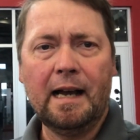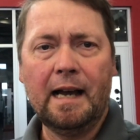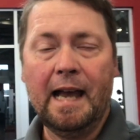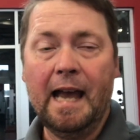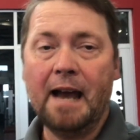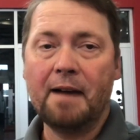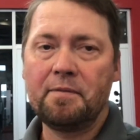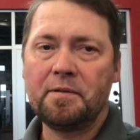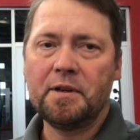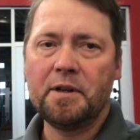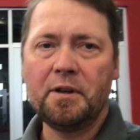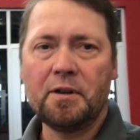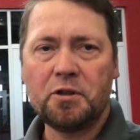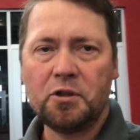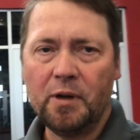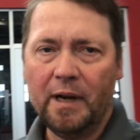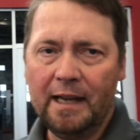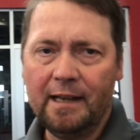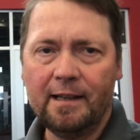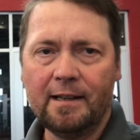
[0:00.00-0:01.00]
after your
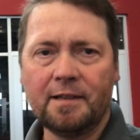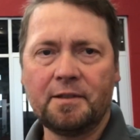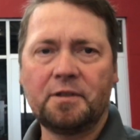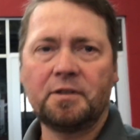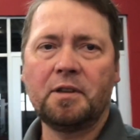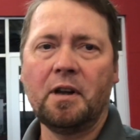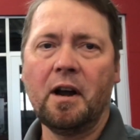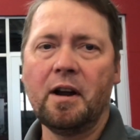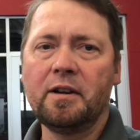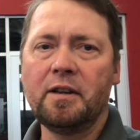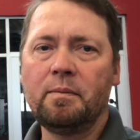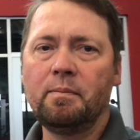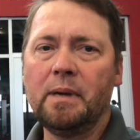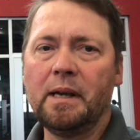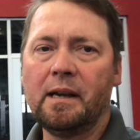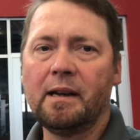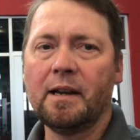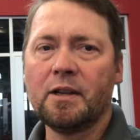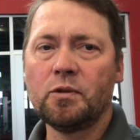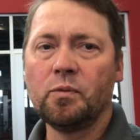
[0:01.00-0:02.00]
training has started,
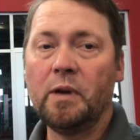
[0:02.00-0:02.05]
because